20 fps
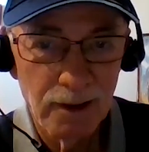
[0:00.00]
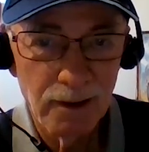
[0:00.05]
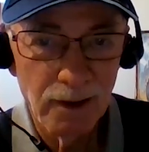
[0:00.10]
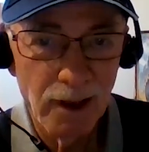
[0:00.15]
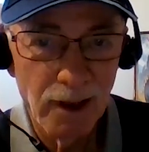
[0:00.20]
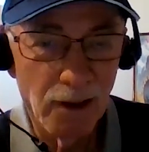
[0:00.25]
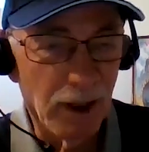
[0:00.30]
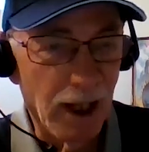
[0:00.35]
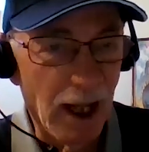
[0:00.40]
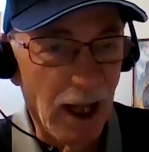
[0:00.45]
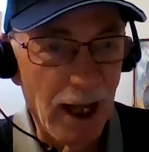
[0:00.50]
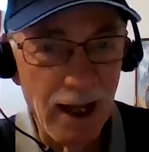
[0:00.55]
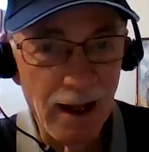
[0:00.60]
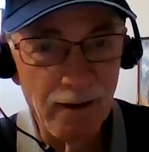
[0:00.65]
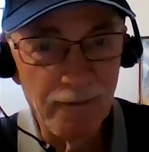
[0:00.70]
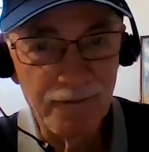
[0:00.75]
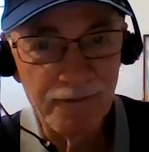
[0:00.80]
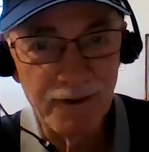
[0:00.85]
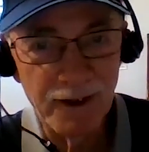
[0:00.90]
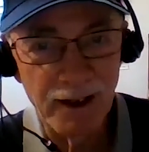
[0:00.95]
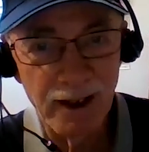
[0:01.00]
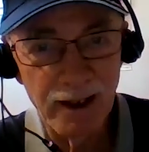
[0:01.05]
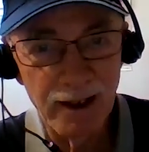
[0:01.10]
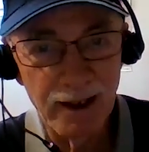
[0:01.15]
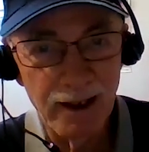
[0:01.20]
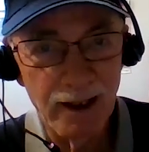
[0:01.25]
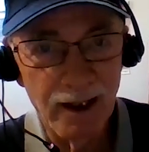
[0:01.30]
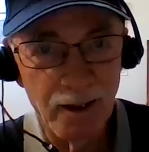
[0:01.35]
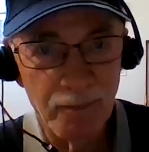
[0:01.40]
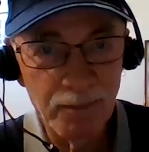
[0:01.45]
Yeah, well, I have
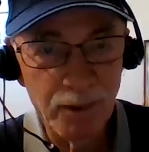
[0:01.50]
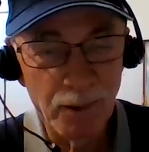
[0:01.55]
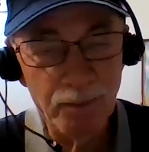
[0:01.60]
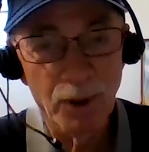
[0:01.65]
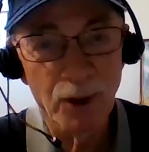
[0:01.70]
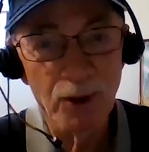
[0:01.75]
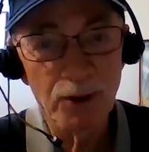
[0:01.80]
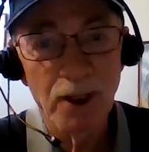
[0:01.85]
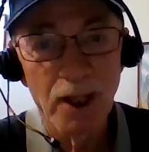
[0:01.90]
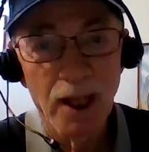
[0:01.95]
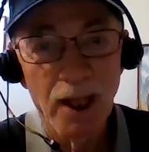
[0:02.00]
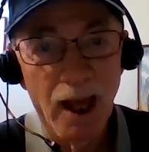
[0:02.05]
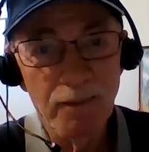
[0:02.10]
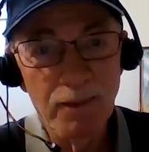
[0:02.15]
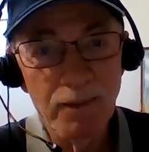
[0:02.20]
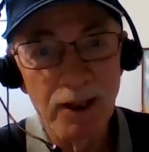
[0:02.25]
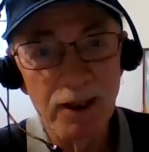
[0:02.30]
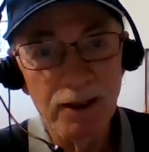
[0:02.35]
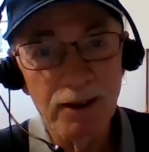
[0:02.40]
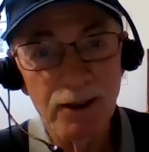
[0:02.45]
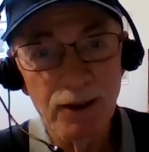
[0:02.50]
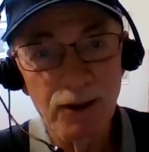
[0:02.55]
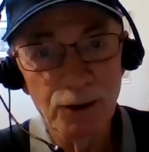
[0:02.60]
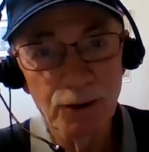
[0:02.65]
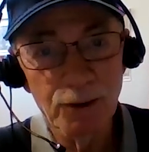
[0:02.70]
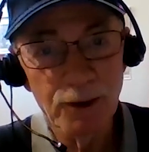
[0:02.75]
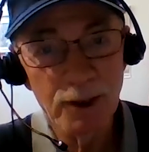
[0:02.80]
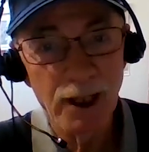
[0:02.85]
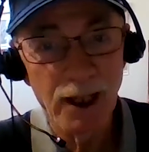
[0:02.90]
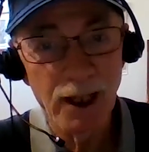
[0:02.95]
a proposal. I mean,
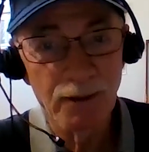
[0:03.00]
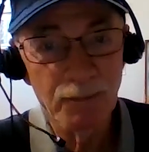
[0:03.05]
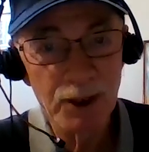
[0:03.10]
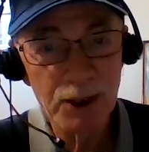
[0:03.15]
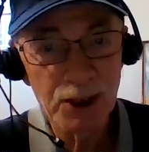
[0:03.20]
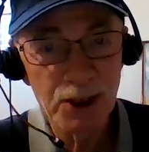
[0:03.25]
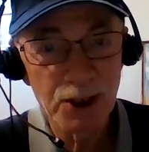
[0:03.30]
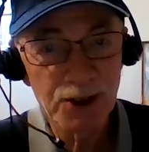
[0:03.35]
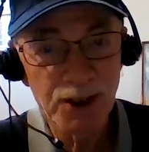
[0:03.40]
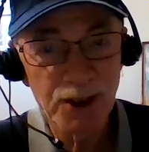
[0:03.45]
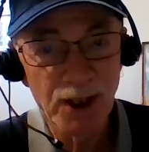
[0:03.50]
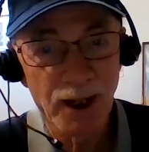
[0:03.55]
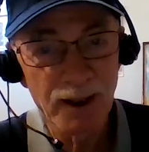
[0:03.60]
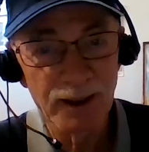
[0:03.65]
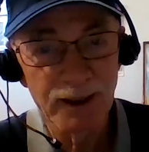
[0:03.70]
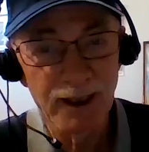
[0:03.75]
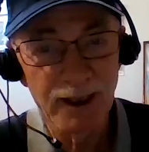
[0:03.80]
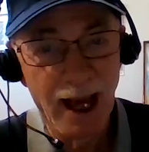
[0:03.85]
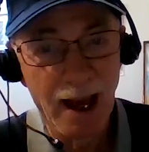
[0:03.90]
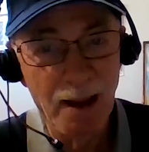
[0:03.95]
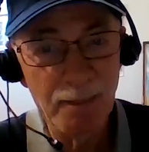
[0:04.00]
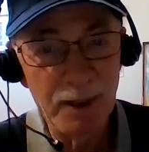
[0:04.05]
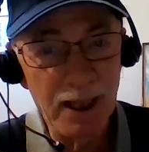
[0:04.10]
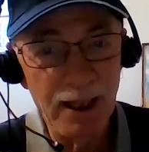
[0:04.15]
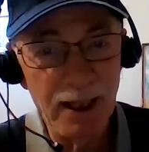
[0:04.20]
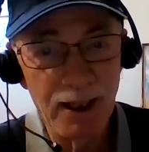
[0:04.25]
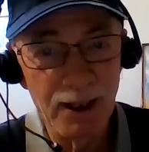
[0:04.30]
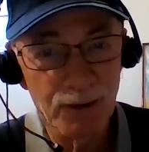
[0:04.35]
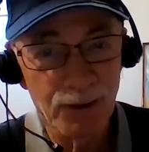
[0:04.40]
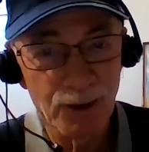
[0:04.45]
you and I, we should start a
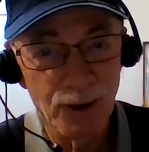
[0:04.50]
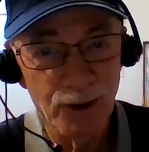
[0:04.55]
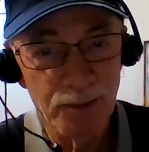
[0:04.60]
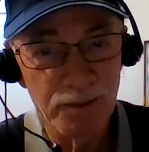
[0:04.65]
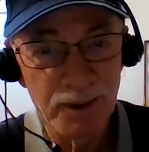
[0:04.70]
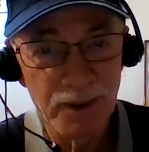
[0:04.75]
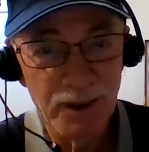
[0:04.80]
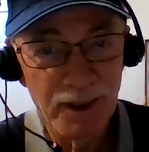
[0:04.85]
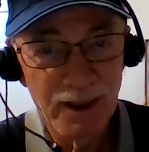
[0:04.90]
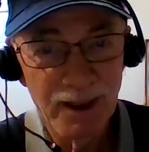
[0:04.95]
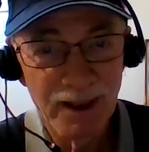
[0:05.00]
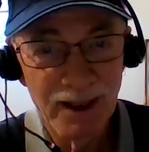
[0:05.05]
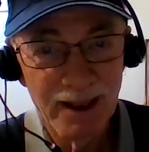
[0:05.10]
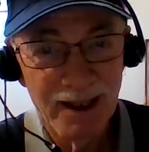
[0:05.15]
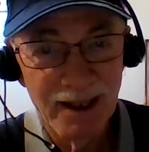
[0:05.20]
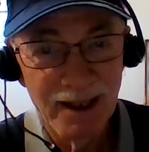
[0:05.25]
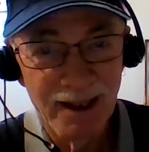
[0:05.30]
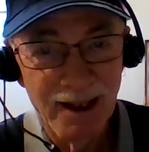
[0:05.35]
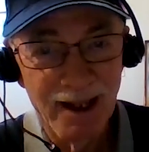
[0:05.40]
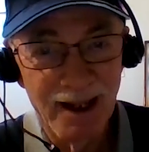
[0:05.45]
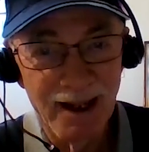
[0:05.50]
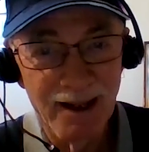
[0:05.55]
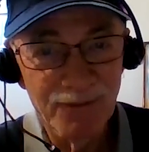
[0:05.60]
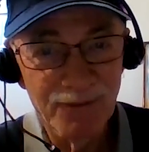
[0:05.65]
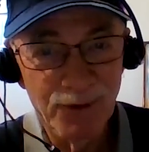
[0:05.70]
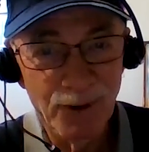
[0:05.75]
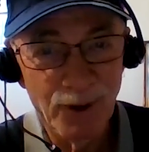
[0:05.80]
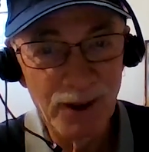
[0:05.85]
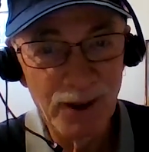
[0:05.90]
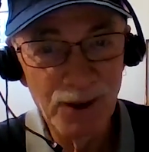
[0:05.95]
lobbying group
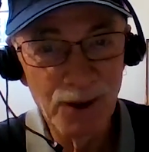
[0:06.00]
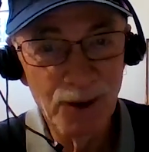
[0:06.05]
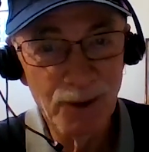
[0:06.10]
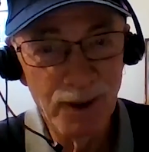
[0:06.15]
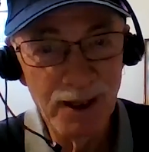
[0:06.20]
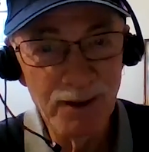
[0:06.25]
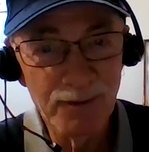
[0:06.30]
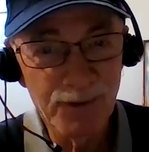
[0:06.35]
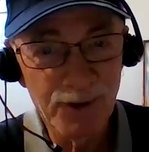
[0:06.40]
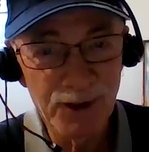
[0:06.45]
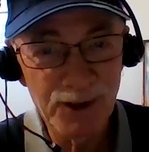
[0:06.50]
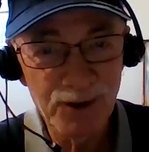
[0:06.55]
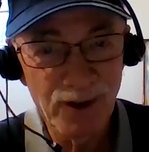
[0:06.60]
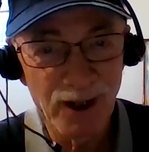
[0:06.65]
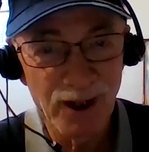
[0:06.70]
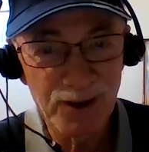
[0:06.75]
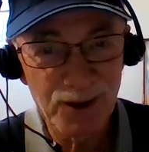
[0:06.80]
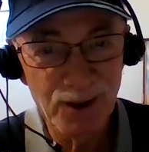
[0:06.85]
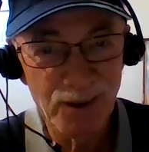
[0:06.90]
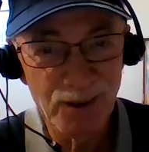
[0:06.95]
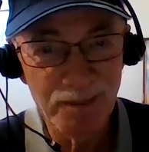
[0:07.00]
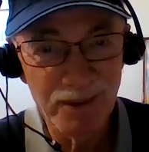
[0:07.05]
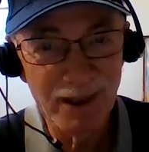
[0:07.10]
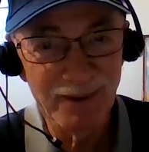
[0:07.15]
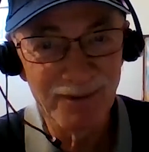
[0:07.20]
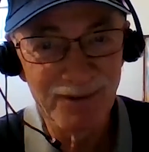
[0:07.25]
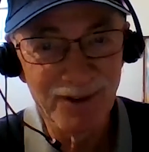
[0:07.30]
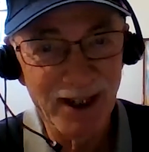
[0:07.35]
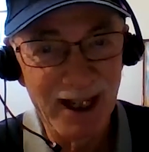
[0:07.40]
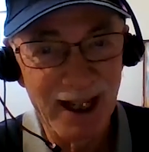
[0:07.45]
for a new infrastructure
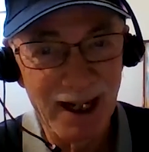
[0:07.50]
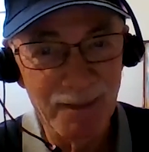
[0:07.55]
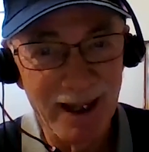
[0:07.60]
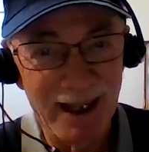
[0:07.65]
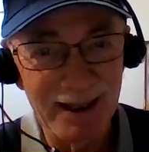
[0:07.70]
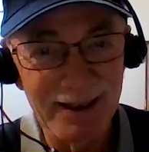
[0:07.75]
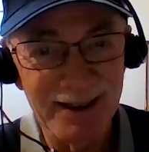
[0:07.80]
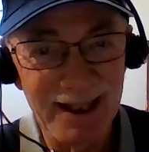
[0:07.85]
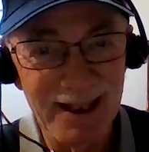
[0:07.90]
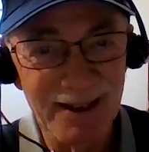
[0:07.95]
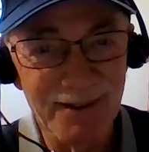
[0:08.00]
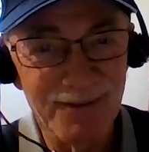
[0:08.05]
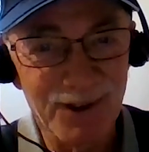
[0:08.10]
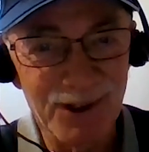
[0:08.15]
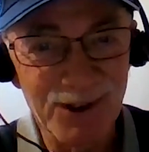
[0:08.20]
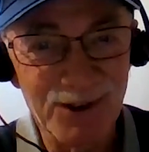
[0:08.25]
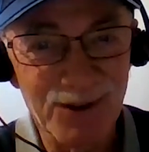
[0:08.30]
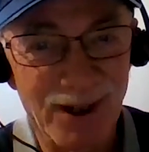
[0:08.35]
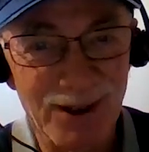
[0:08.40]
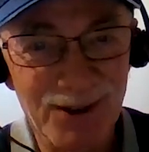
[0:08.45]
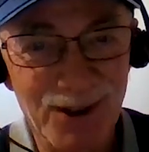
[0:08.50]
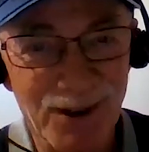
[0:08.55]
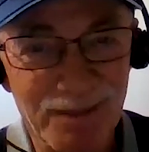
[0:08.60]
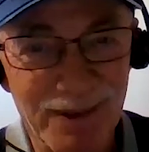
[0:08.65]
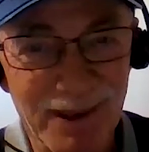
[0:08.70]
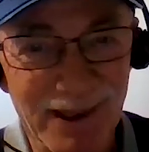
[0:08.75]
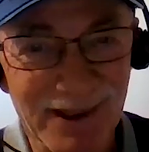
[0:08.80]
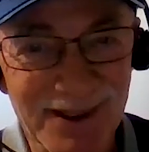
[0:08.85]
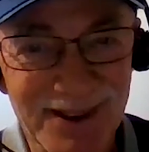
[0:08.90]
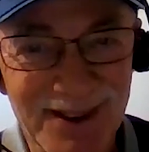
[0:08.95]
bill. Forget about the infrastructure
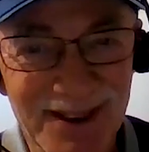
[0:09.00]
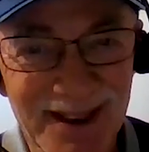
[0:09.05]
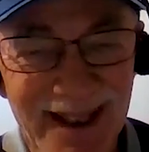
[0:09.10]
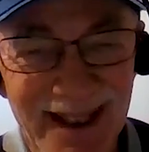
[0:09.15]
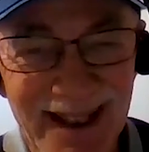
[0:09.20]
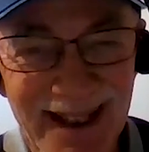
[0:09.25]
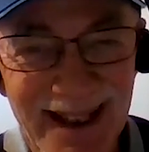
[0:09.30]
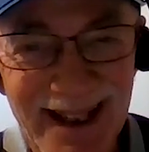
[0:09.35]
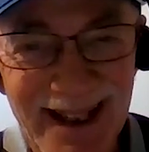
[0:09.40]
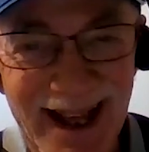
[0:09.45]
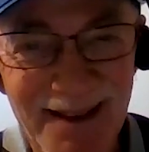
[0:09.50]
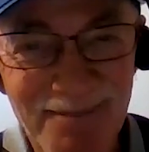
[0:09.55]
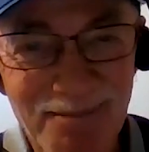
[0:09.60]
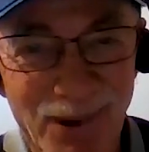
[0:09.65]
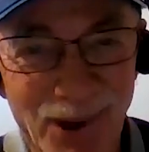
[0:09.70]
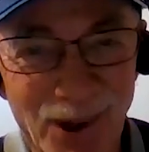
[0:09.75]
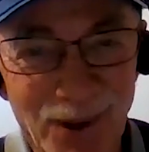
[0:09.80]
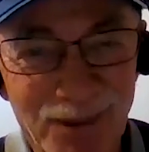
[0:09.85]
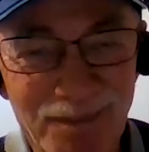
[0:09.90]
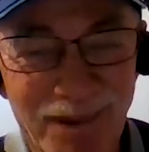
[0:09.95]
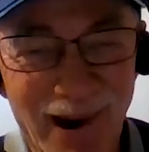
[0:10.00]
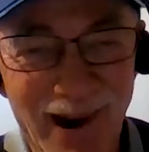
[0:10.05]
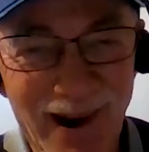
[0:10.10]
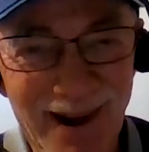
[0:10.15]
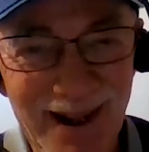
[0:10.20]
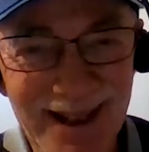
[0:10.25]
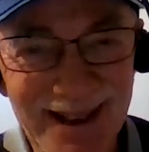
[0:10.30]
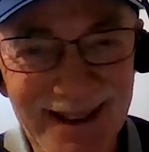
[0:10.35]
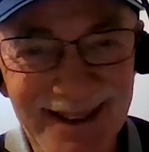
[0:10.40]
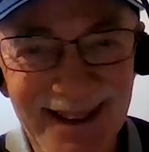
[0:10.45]
bills on both
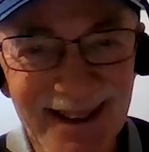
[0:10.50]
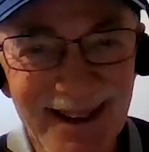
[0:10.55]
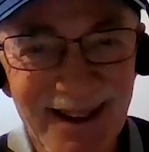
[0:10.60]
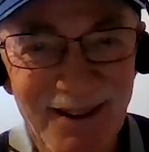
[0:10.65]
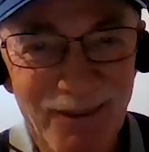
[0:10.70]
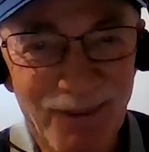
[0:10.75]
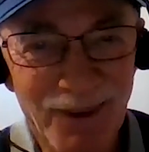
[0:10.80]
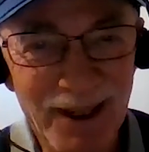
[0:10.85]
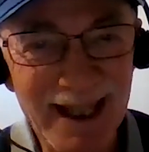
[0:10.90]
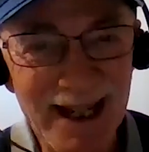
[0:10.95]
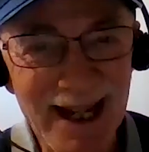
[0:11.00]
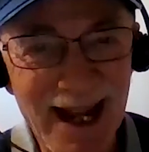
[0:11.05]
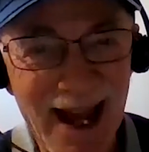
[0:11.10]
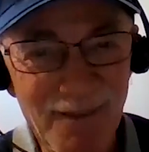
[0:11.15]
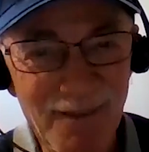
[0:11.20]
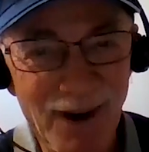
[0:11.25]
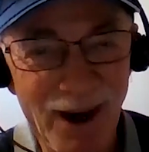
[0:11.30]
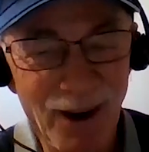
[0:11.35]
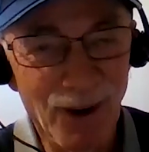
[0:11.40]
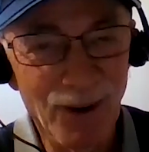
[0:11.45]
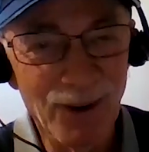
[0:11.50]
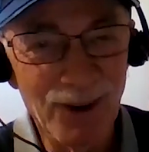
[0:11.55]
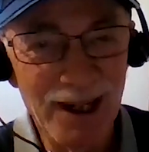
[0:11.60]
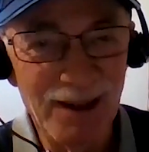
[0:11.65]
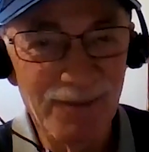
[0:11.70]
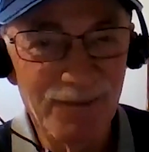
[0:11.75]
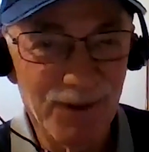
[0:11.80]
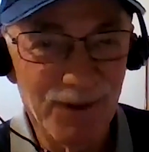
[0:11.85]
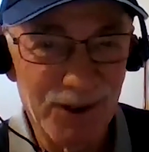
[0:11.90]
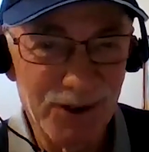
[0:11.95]
parties. We can have our own
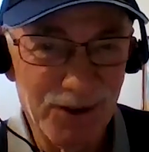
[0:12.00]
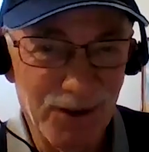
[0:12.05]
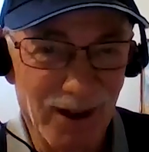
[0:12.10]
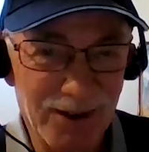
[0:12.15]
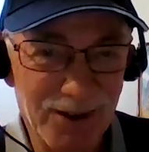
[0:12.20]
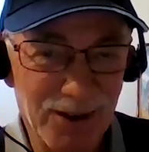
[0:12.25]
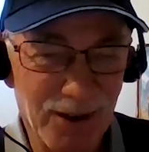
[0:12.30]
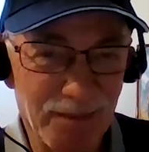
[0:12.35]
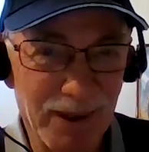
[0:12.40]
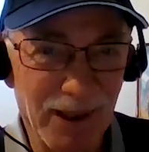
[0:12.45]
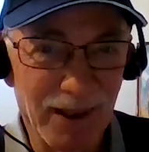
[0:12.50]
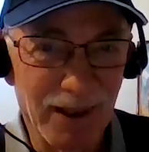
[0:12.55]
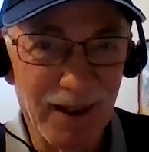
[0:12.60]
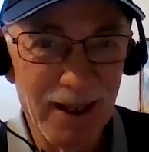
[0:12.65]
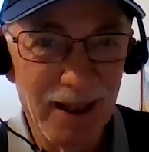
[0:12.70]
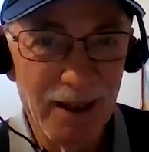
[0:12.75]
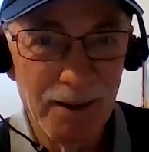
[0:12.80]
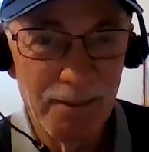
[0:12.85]
infrastructure bill.